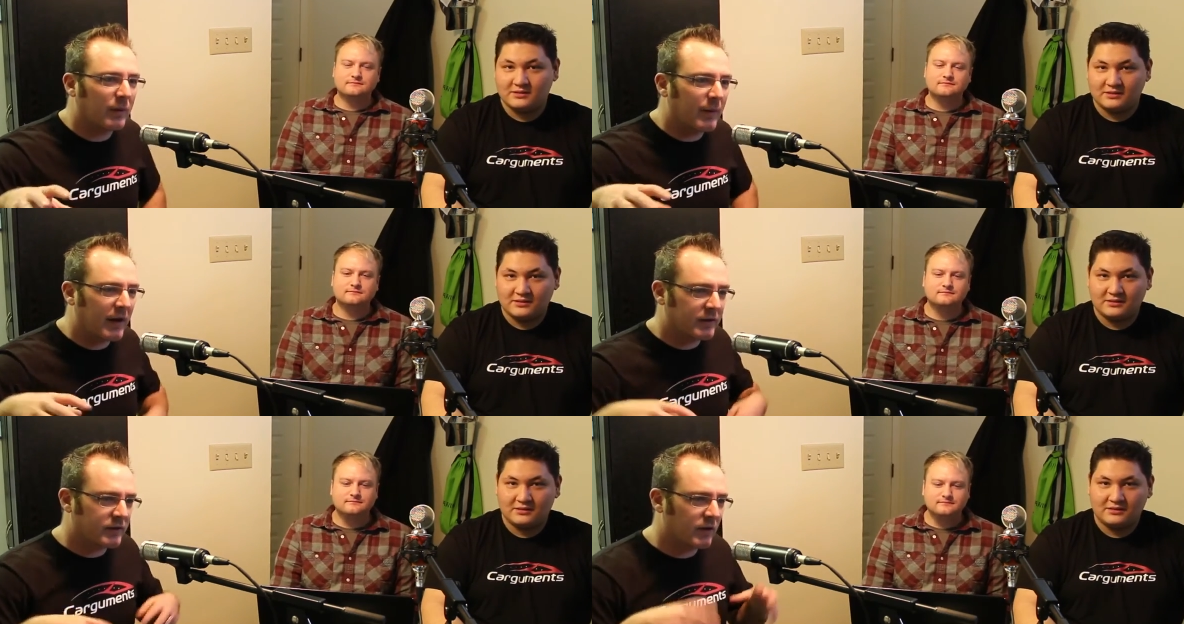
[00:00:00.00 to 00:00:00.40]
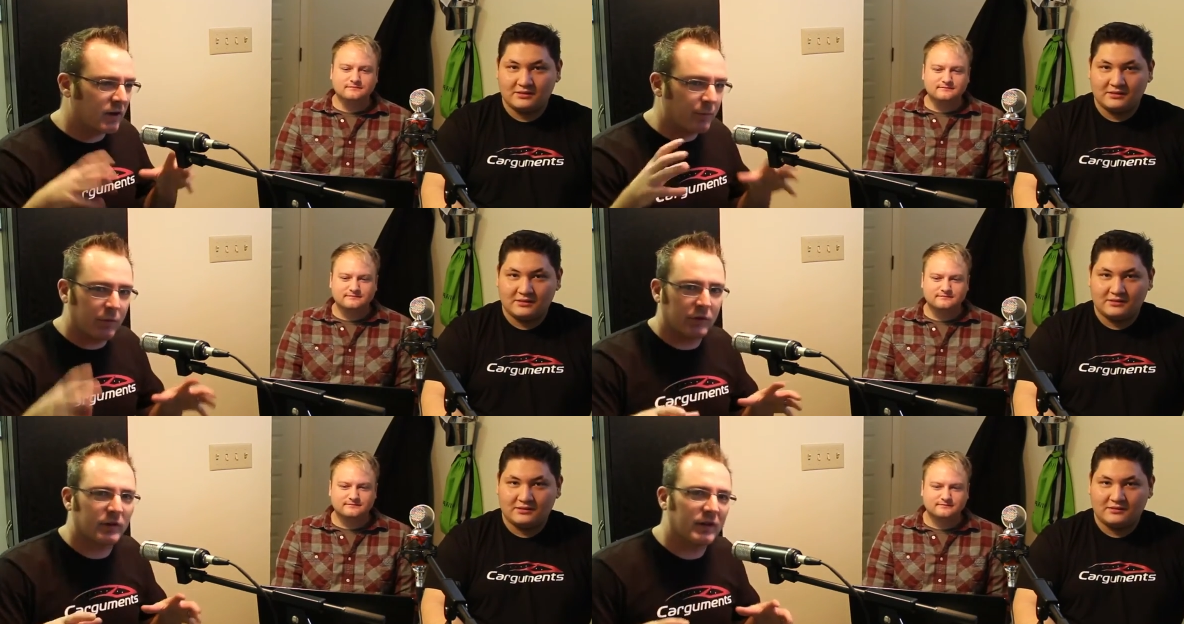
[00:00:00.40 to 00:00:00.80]
Speaker 1: I'm actually going
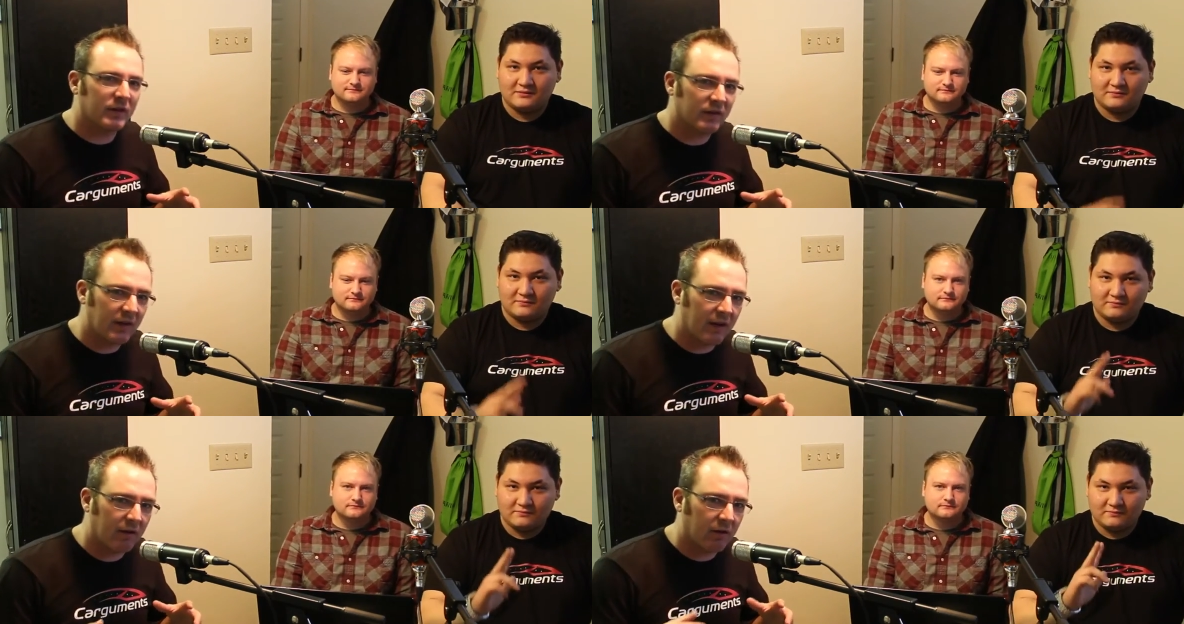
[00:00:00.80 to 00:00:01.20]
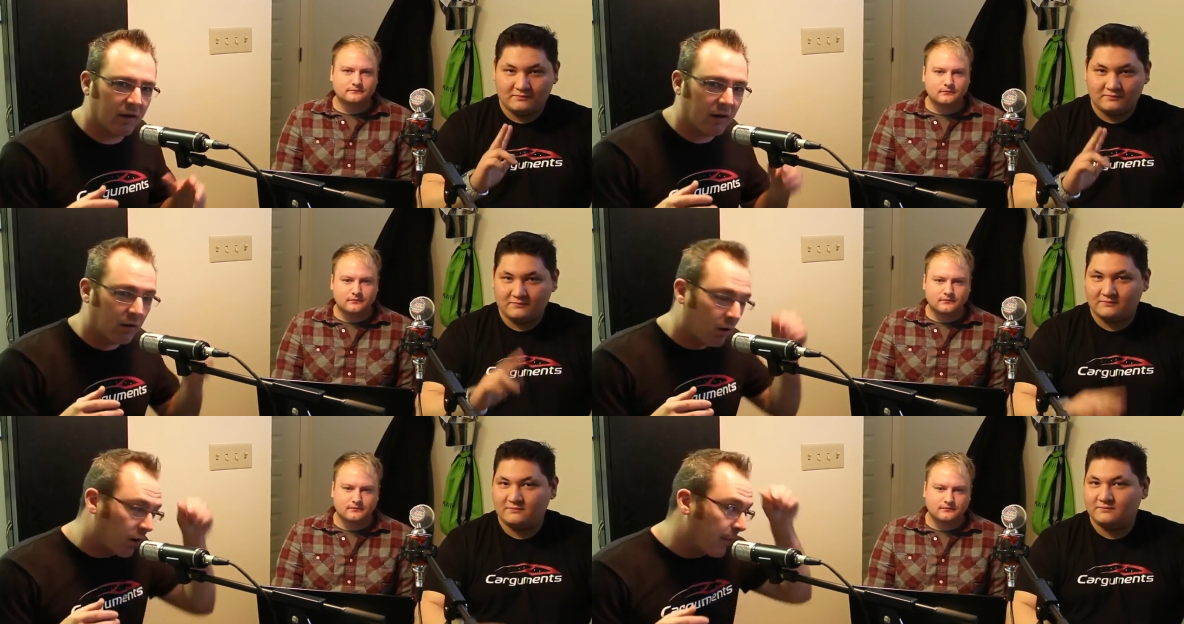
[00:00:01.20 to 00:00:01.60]
to put this out
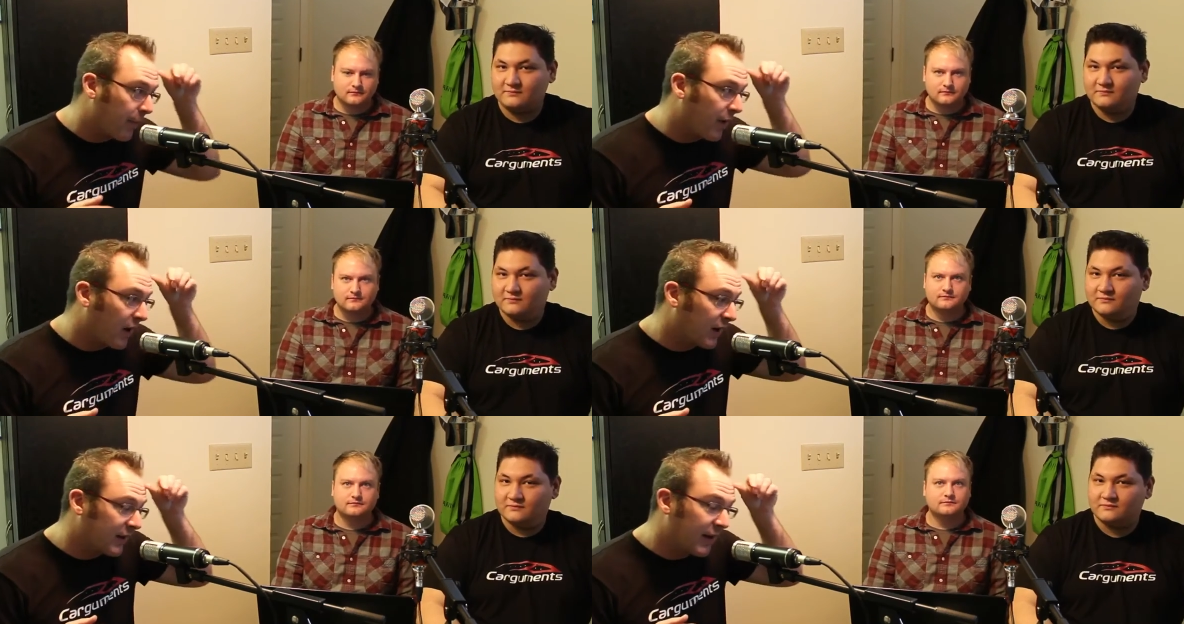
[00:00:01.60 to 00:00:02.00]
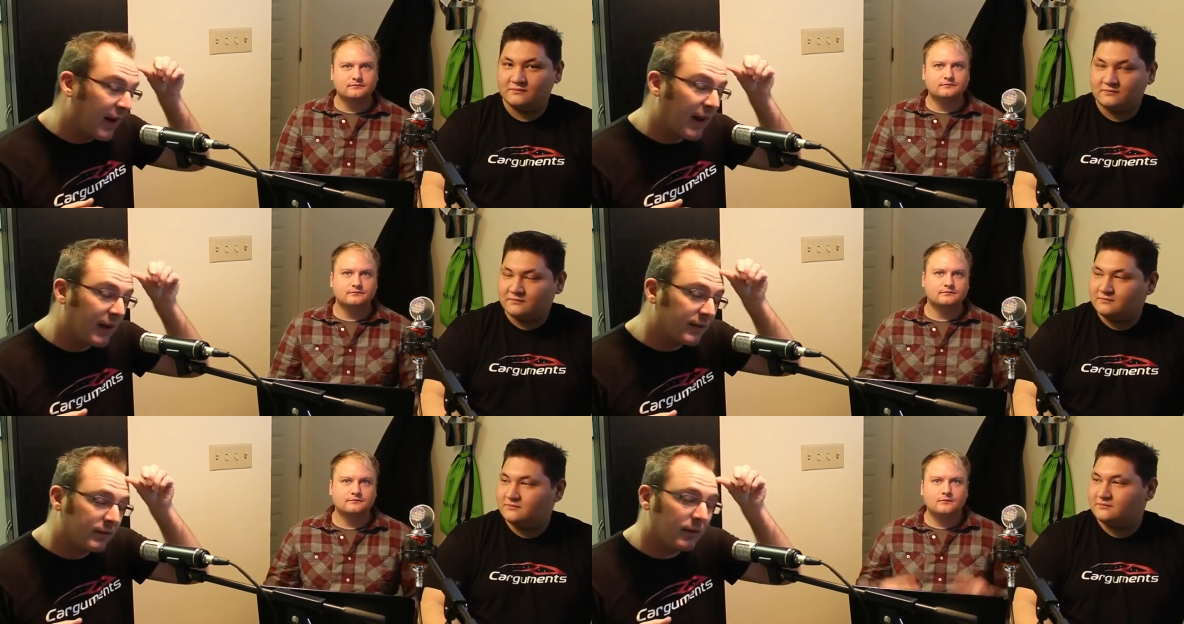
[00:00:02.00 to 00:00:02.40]
uh, on a
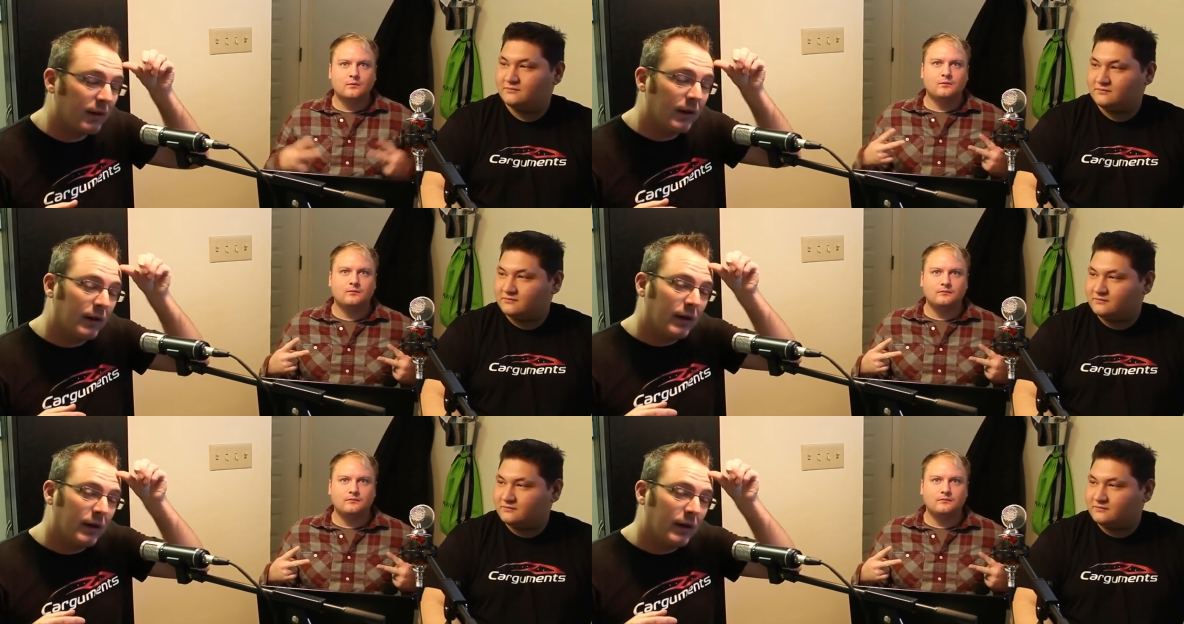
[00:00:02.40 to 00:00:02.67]
podcast.